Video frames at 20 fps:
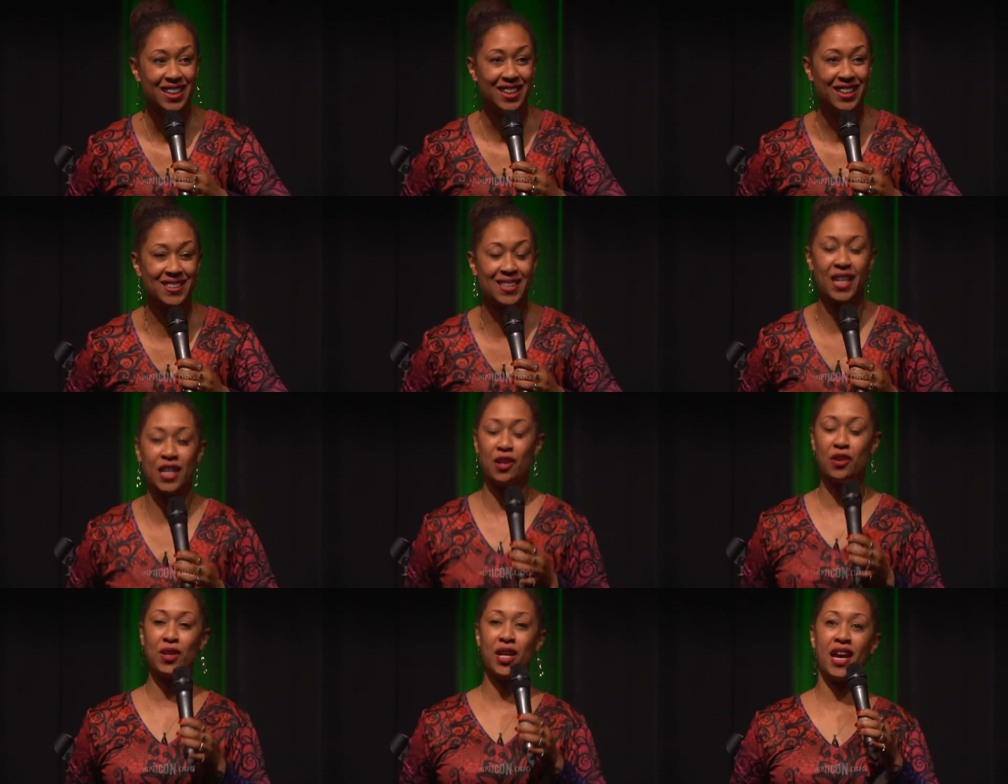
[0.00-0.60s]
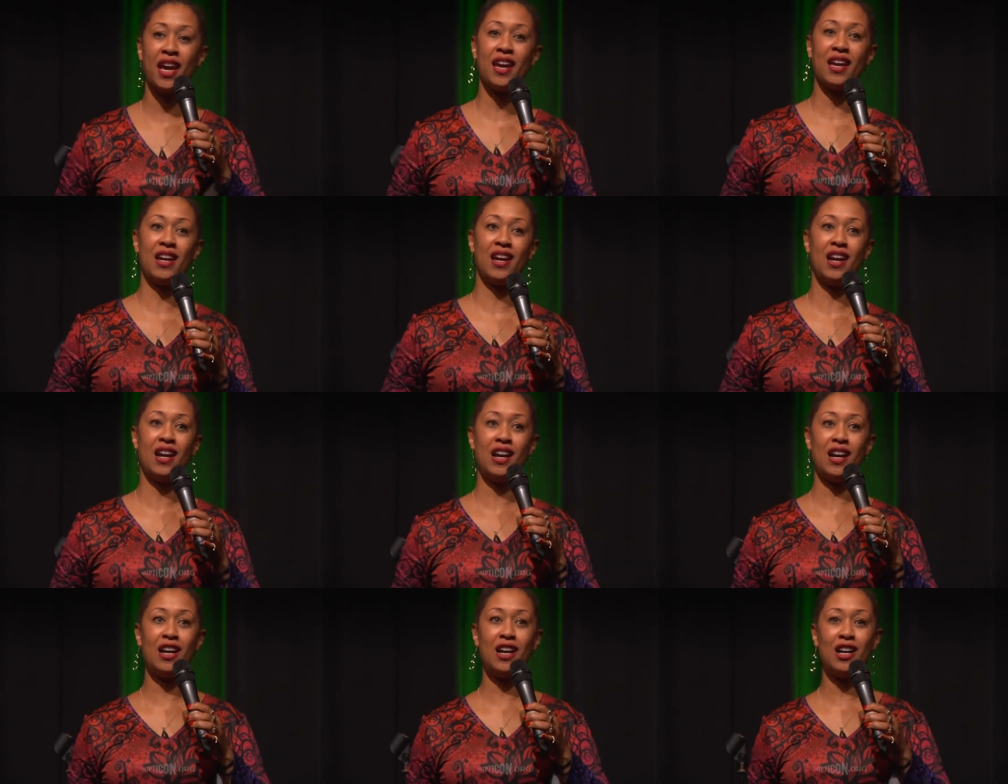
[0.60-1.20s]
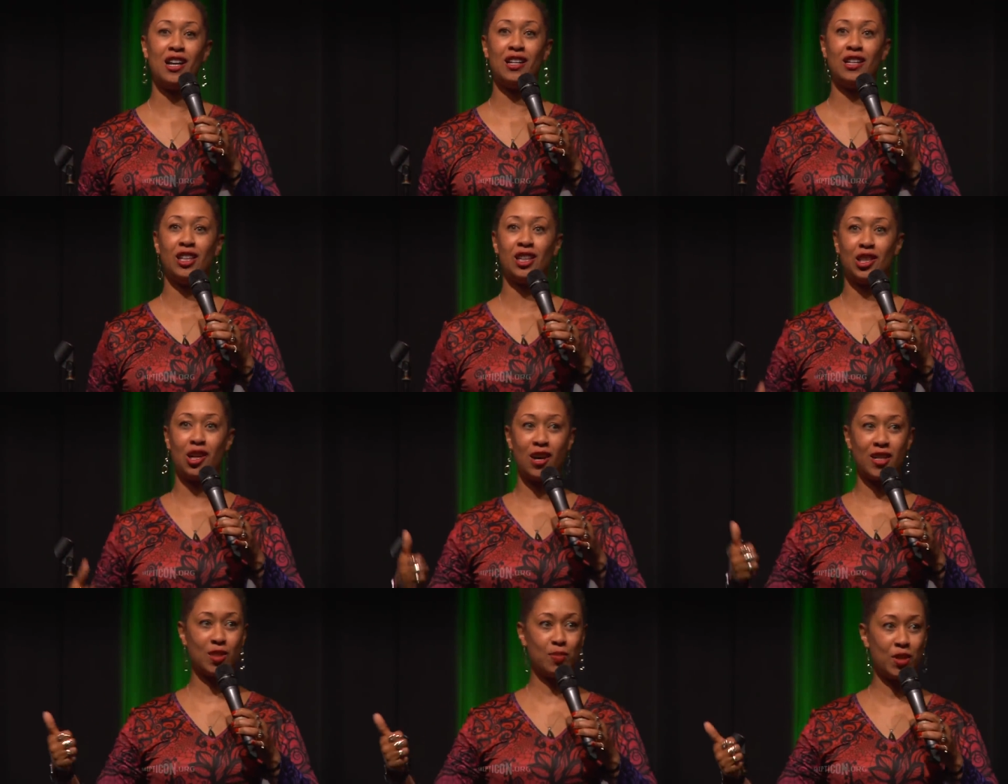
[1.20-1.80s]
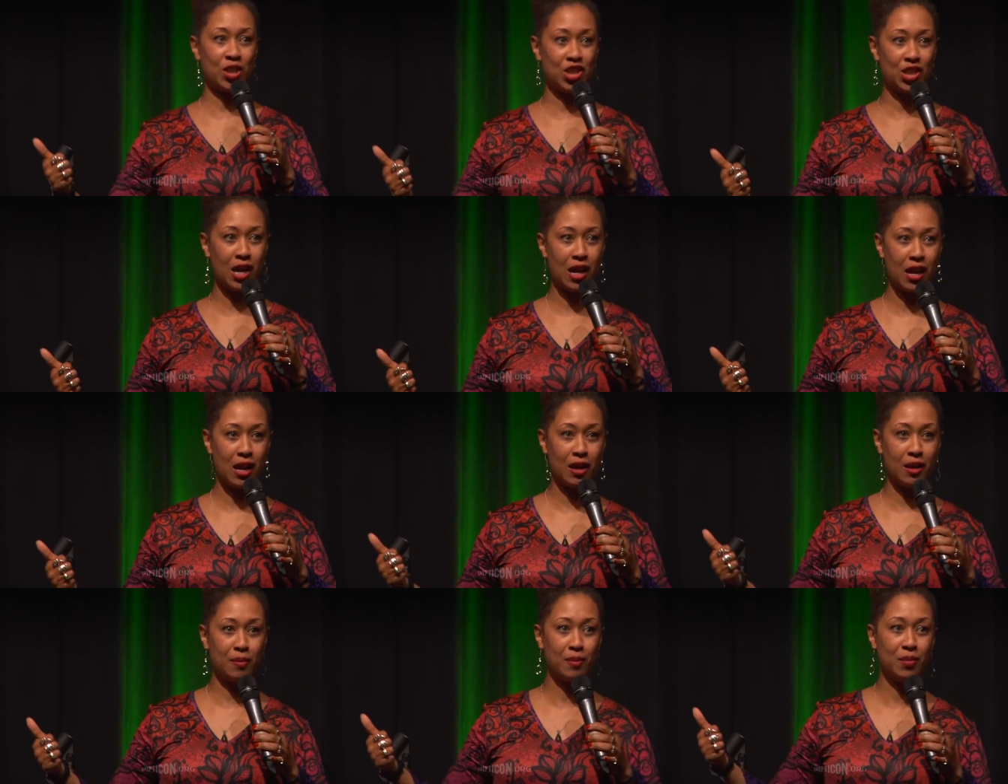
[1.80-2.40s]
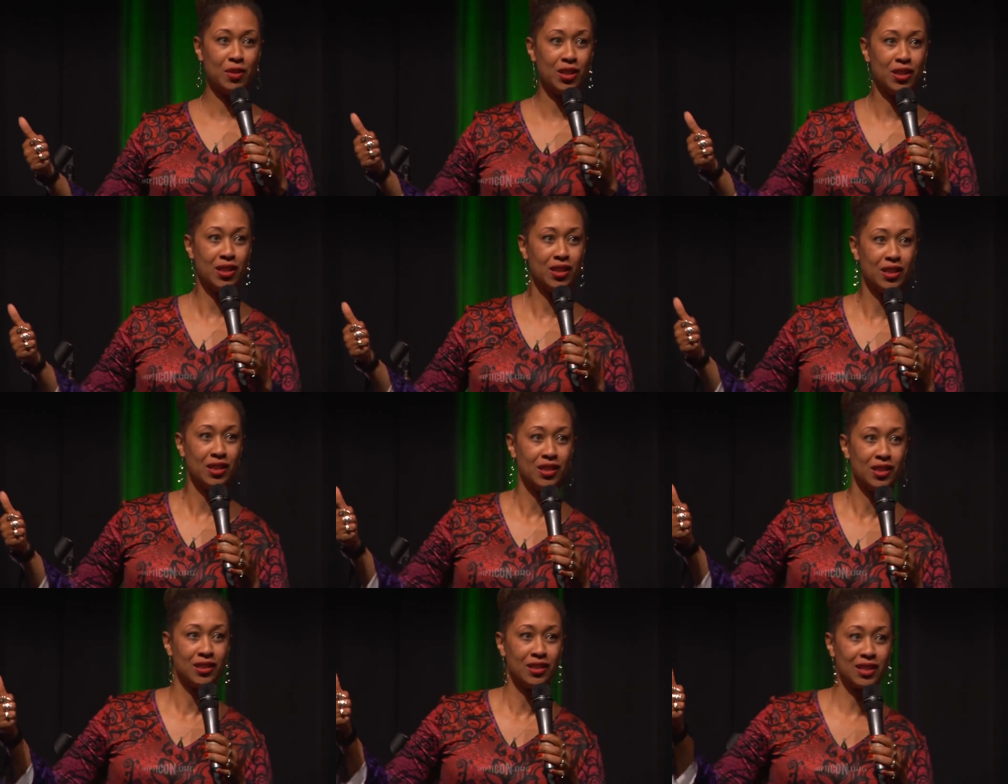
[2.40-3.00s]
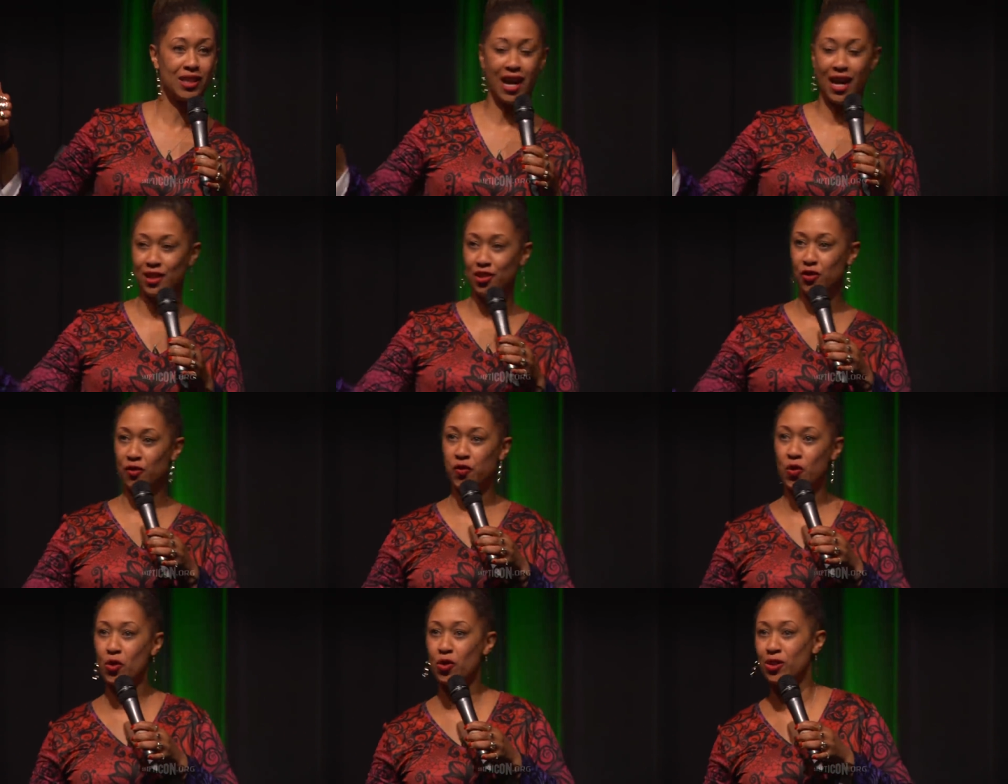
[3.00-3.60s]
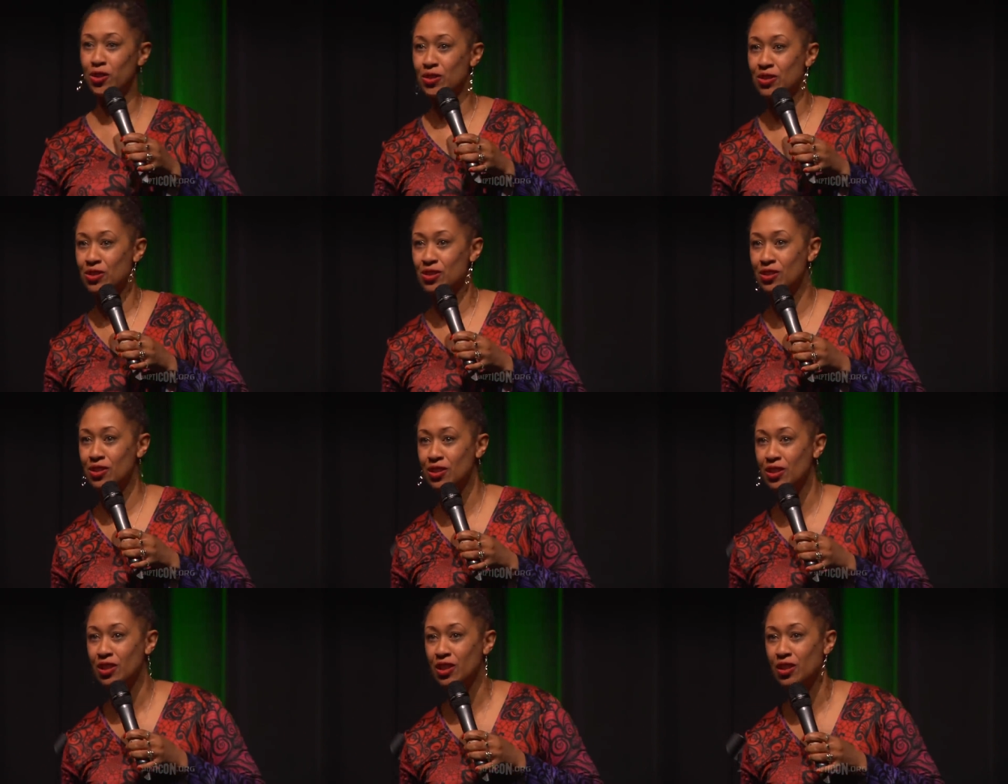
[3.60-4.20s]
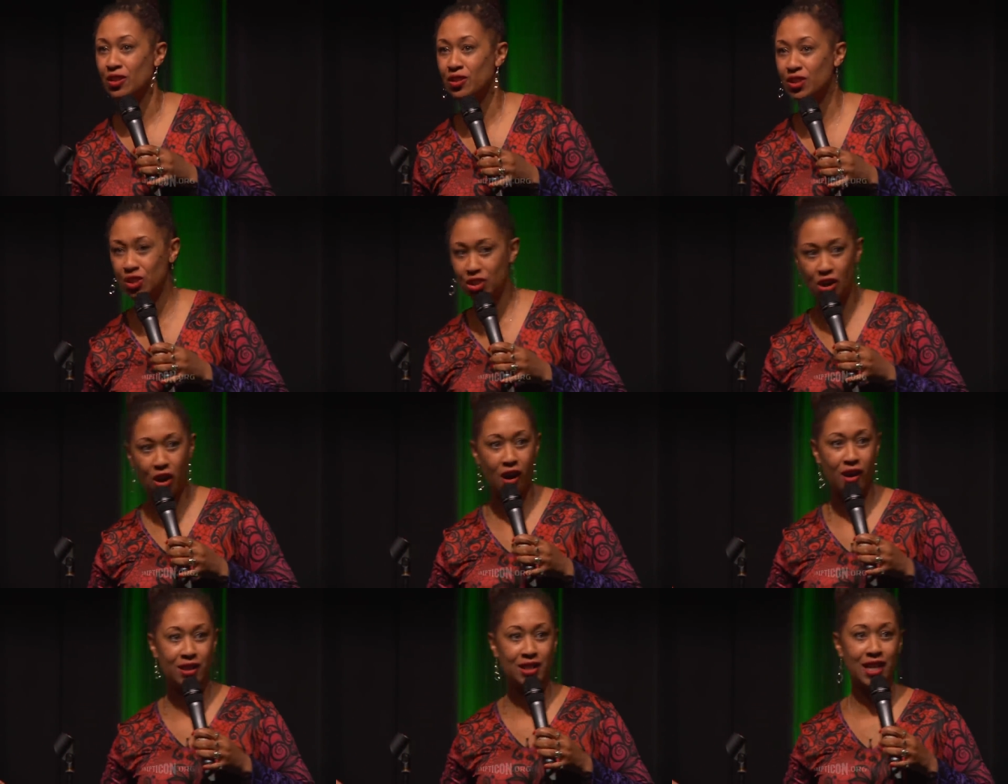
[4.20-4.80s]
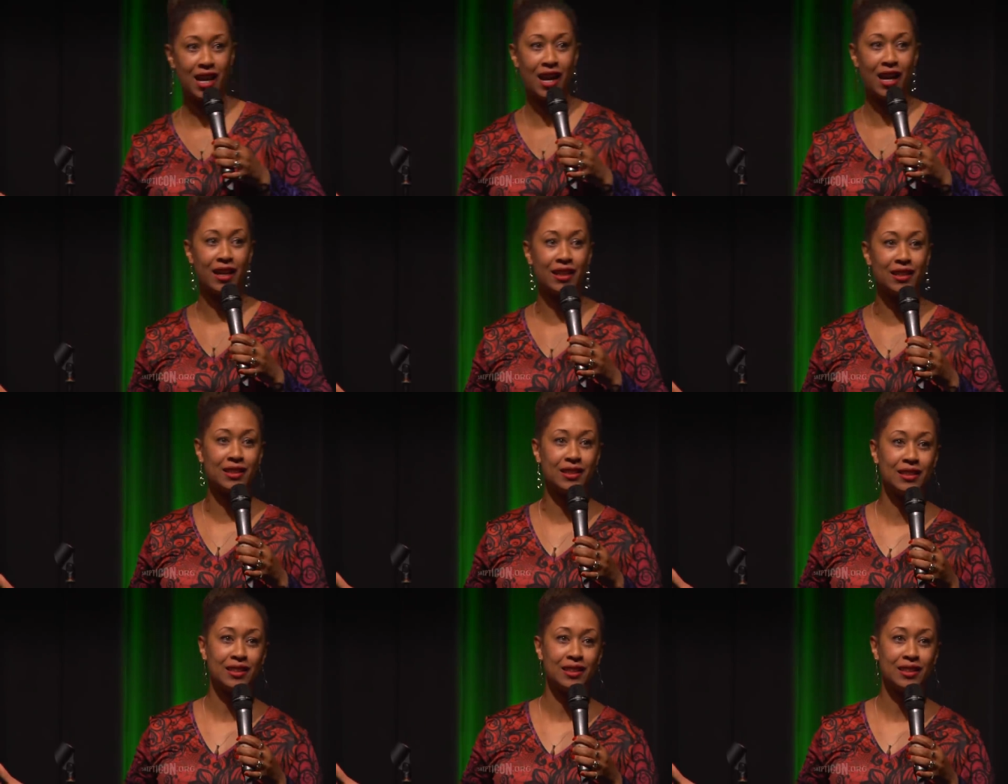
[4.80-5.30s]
It's like, okay, uh, lost my job, got divorced, the dog died.